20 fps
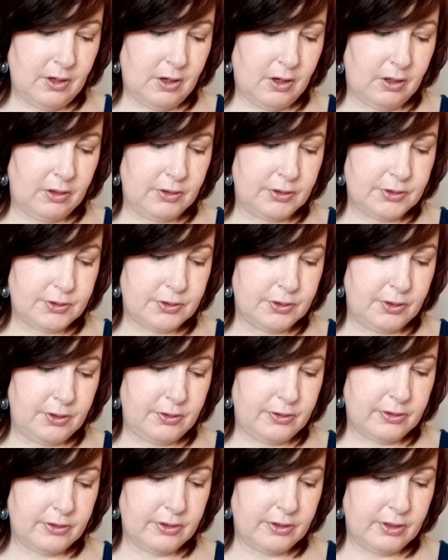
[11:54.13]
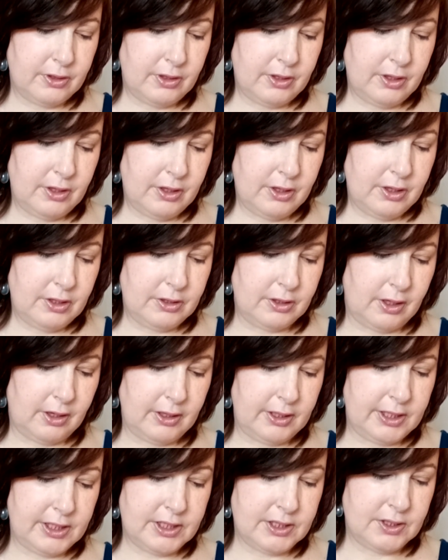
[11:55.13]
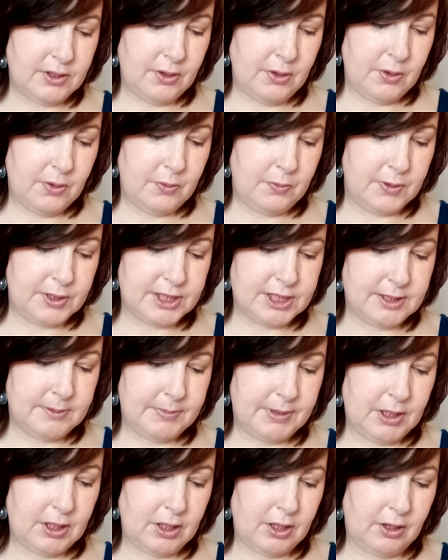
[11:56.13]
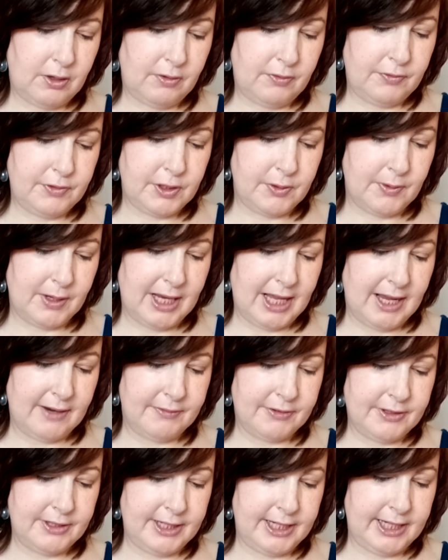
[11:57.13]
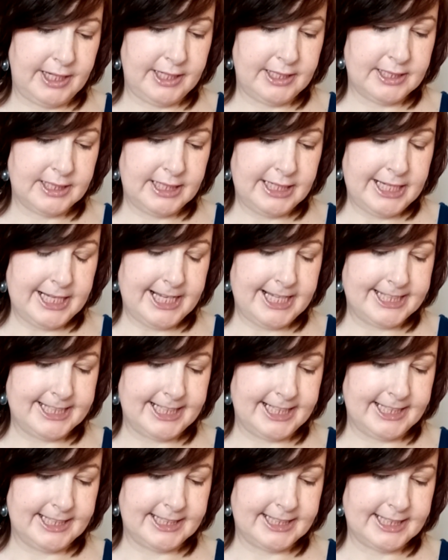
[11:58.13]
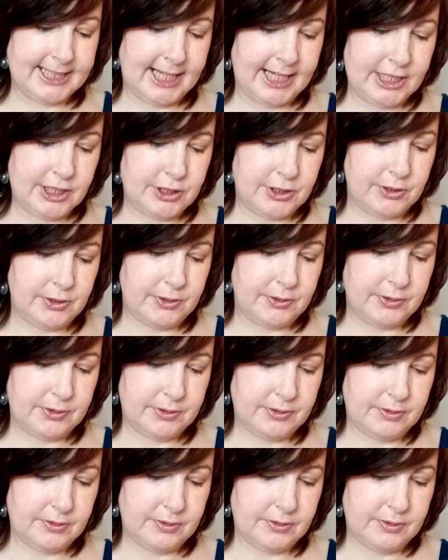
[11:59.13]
All the truth, knowledge, wisdom and love you will ever need is inside you.